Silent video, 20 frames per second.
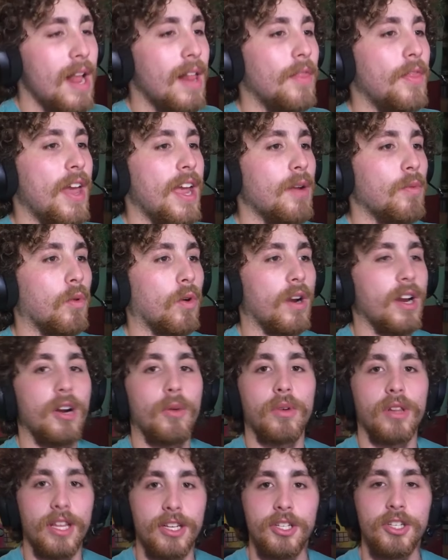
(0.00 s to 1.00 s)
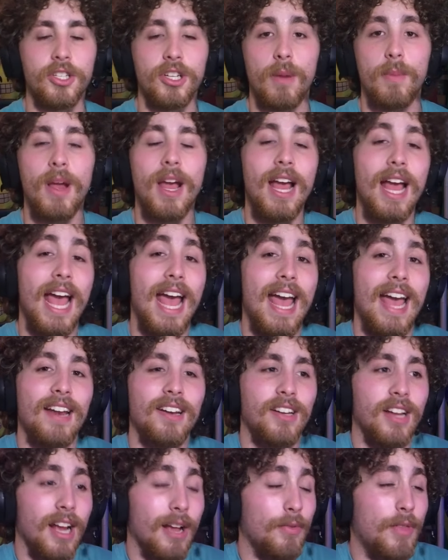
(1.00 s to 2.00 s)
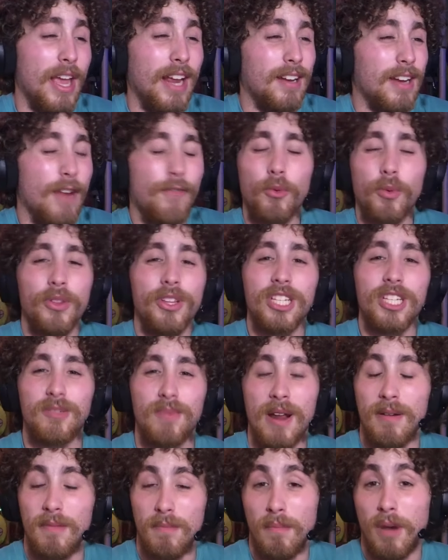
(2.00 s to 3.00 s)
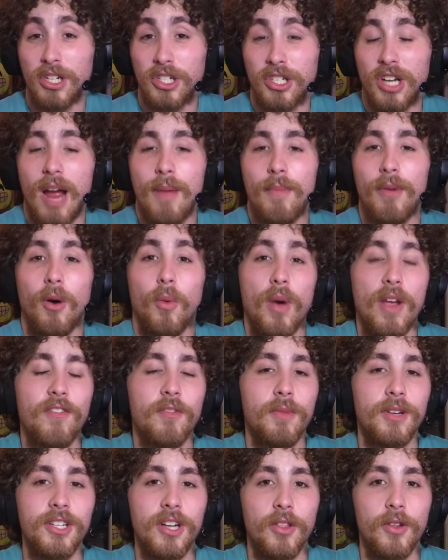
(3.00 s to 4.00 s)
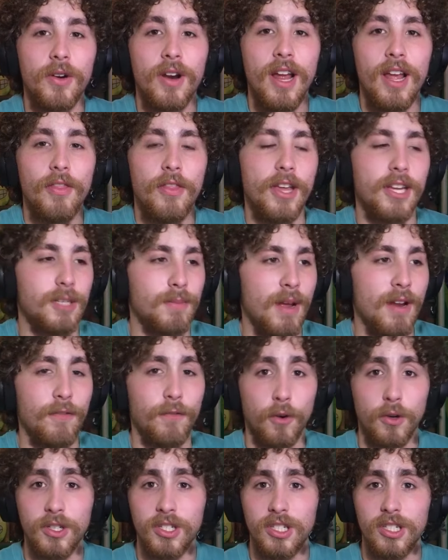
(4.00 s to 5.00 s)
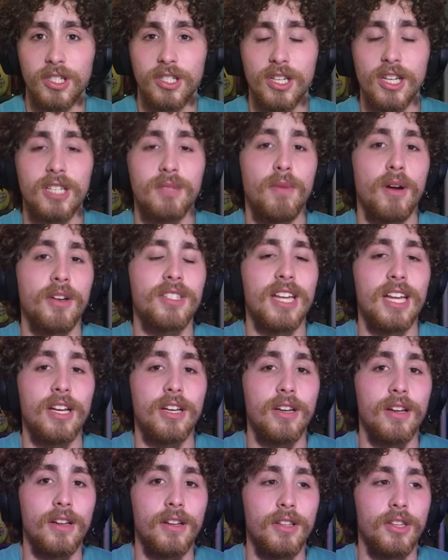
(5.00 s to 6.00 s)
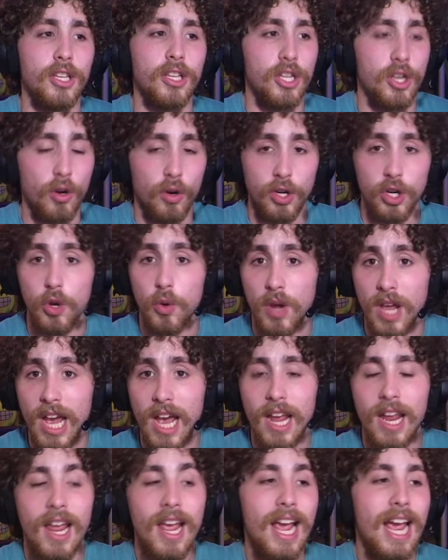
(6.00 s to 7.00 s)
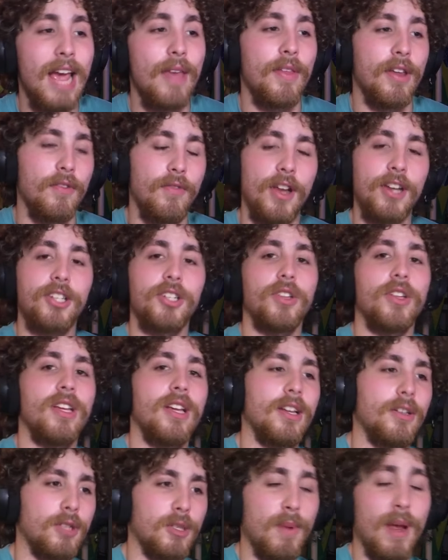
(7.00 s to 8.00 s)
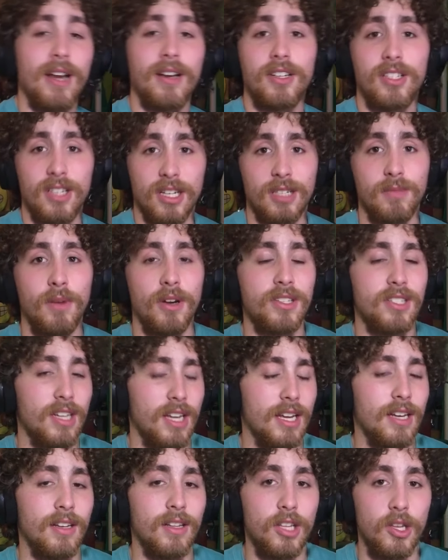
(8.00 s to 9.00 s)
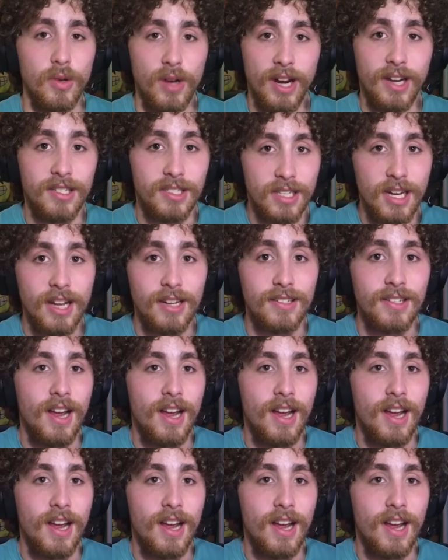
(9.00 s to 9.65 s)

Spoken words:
they were in a relationship and they never really spent much time away from each other. They spent first 6 months in the UK and then eventually spent 6 months in the United States,